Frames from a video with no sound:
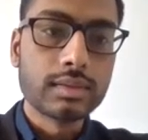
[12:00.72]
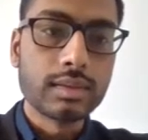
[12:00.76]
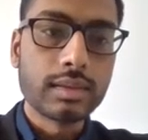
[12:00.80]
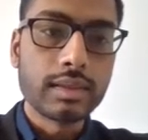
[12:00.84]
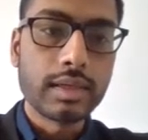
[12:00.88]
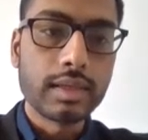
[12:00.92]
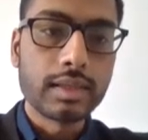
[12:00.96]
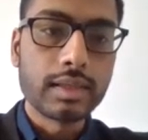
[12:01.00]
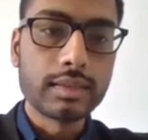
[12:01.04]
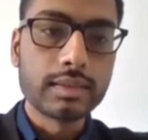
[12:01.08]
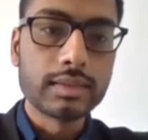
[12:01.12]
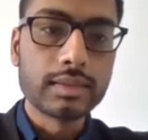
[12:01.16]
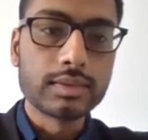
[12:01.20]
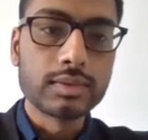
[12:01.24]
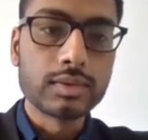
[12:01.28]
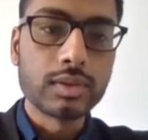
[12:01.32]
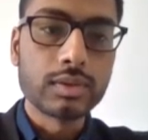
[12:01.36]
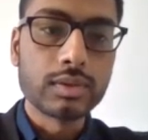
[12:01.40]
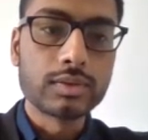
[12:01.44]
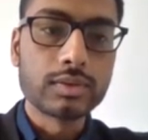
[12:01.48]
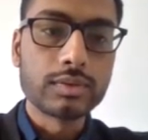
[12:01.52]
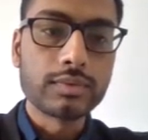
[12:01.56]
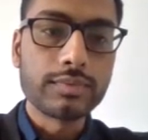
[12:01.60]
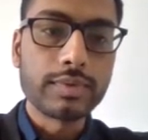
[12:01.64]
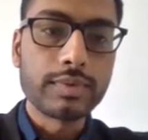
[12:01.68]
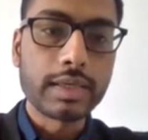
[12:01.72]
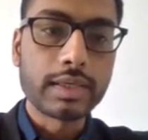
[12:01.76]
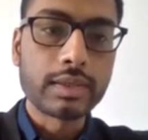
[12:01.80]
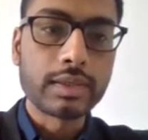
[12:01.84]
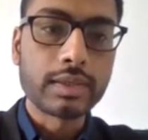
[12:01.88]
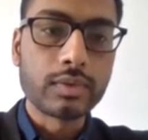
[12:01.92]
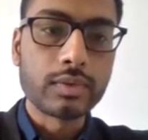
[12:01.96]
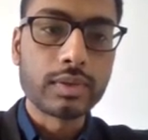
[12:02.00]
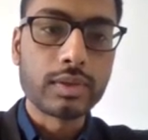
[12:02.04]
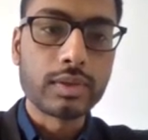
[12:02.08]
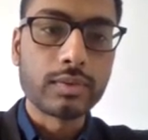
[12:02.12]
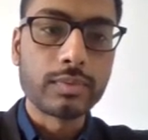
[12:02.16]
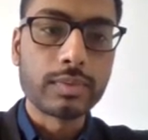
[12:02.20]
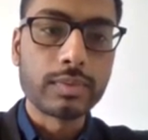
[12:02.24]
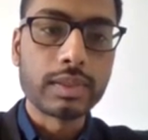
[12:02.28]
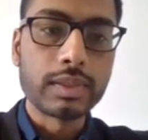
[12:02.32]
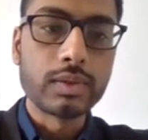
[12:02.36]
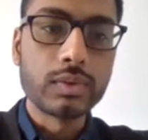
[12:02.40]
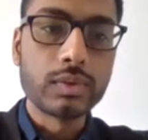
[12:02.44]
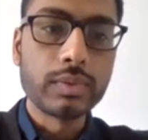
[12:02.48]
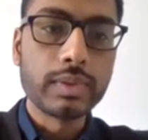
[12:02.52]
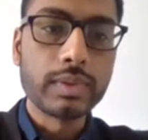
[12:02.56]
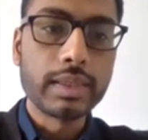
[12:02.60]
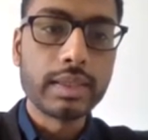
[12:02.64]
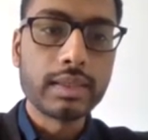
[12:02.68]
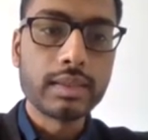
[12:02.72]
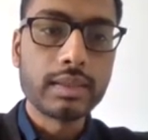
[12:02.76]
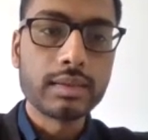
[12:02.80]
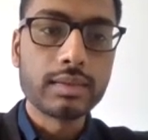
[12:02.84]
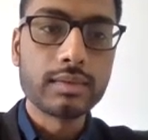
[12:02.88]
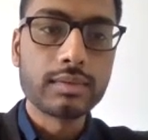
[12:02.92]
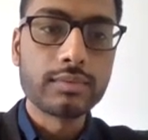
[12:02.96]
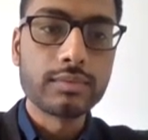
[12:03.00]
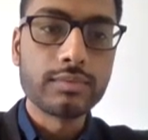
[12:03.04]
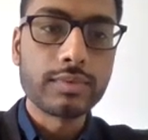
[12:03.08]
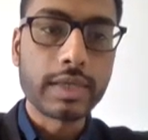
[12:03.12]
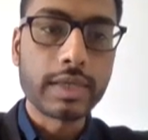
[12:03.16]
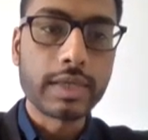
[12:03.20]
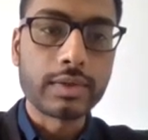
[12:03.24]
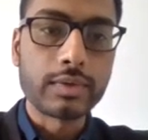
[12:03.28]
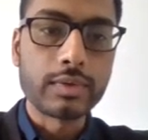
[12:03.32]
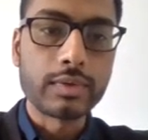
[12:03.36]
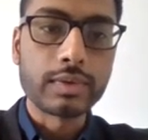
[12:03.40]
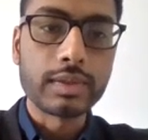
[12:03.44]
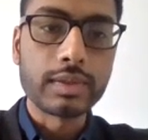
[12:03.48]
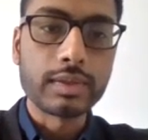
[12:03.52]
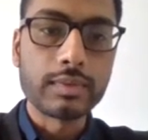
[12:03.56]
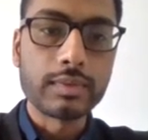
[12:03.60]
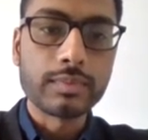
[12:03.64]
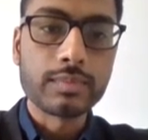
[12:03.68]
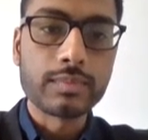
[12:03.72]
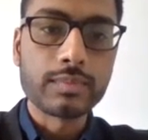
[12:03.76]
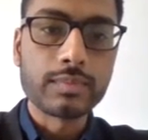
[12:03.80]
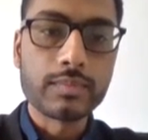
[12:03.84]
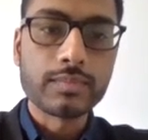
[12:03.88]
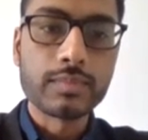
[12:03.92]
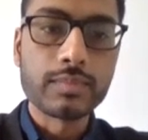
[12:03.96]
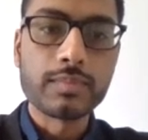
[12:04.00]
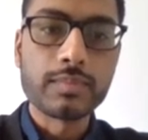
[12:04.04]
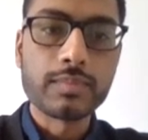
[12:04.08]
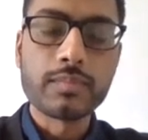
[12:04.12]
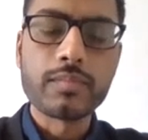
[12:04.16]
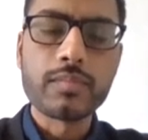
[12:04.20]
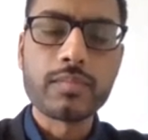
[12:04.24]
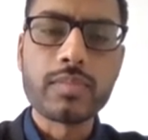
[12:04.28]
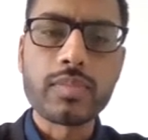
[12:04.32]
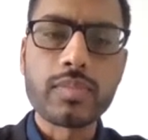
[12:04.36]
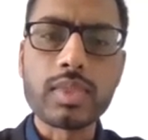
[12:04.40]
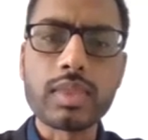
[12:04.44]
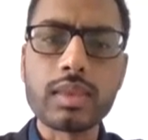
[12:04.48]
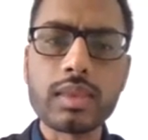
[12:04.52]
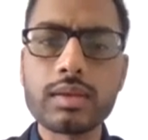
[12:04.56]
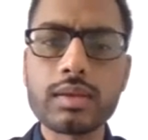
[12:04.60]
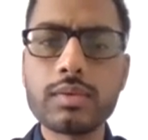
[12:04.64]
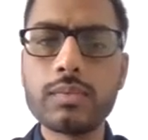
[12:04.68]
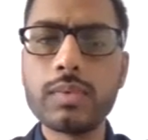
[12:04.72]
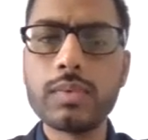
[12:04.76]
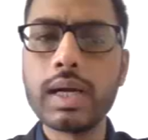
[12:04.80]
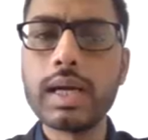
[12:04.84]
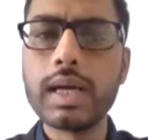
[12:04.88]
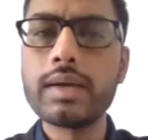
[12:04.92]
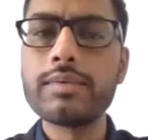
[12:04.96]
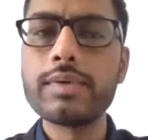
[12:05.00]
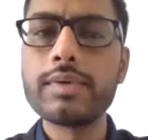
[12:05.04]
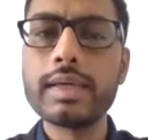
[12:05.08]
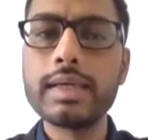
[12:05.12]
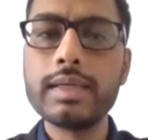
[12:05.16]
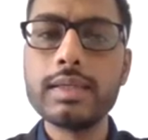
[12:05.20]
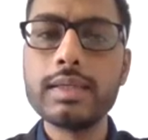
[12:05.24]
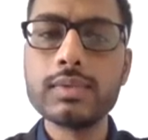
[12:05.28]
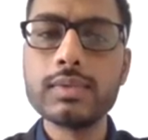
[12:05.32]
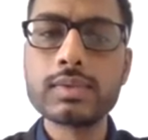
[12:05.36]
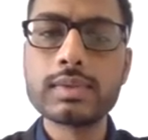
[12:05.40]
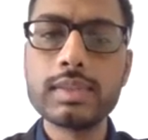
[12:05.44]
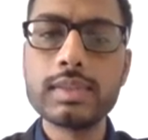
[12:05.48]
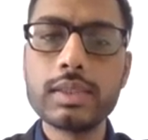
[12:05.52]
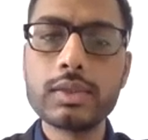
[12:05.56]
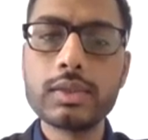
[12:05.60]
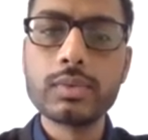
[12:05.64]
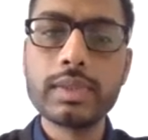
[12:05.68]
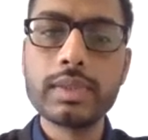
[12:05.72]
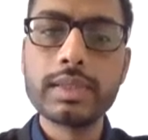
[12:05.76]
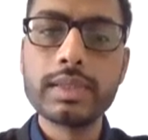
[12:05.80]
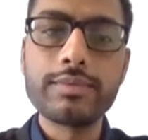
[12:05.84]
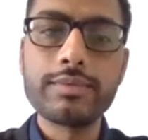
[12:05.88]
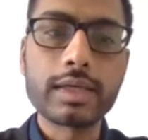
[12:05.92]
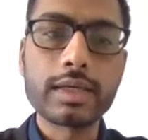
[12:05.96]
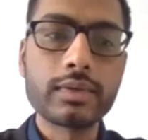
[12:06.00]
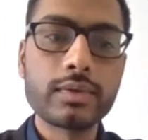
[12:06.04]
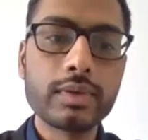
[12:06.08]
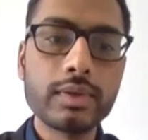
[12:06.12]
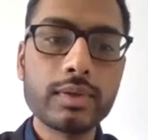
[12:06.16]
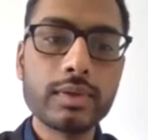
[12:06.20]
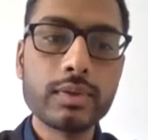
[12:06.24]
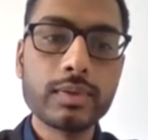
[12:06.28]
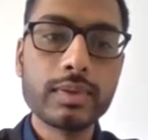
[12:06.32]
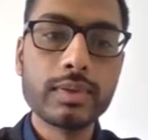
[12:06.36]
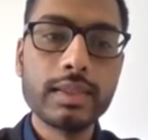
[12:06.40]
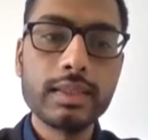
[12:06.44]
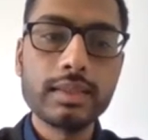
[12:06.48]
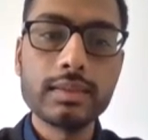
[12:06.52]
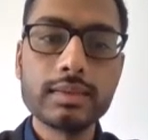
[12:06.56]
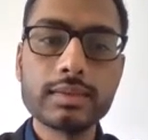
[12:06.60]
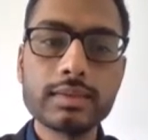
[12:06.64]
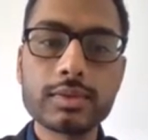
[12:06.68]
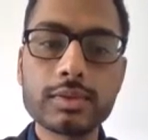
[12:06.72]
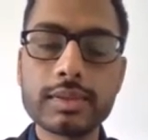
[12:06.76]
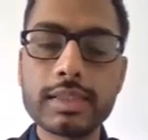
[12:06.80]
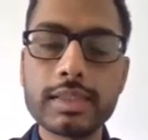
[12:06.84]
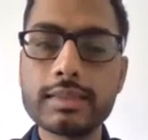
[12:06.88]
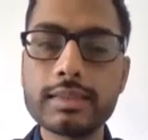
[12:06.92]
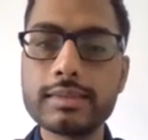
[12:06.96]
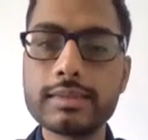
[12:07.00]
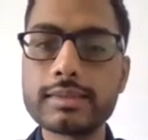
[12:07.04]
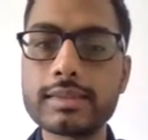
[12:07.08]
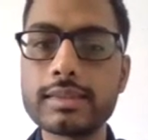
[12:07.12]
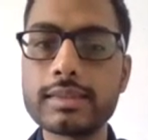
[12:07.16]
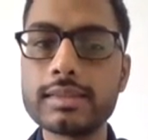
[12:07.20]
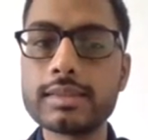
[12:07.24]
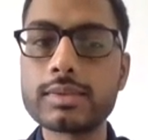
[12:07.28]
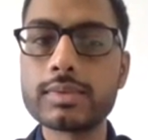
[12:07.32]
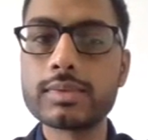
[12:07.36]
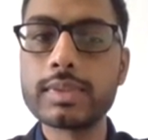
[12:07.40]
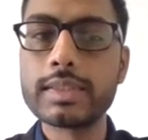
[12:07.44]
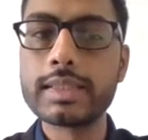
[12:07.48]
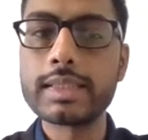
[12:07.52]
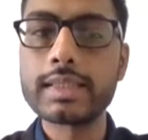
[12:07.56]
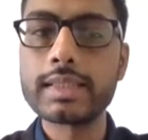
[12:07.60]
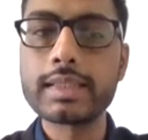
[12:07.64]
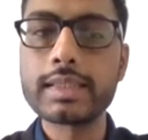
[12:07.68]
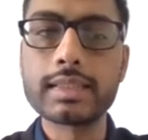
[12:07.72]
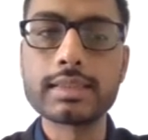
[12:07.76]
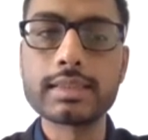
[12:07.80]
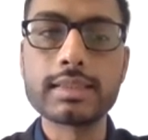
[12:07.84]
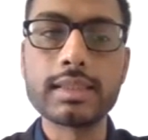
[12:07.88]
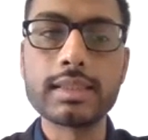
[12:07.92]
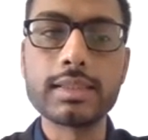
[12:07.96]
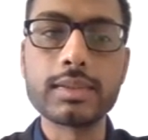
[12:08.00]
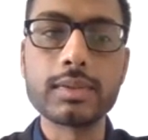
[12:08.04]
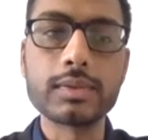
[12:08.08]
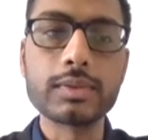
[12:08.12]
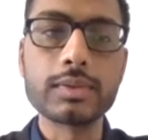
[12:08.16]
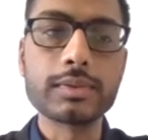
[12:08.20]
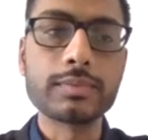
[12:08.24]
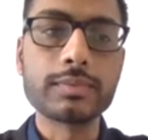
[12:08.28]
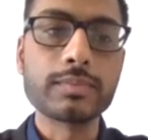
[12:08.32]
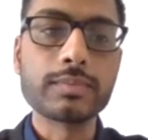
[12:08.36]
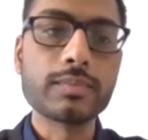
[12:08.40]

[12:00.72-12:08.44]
And this is also factorial over 2n factorial. Why have I reduced till 2n factorial only? So that this and this will get cancelled out.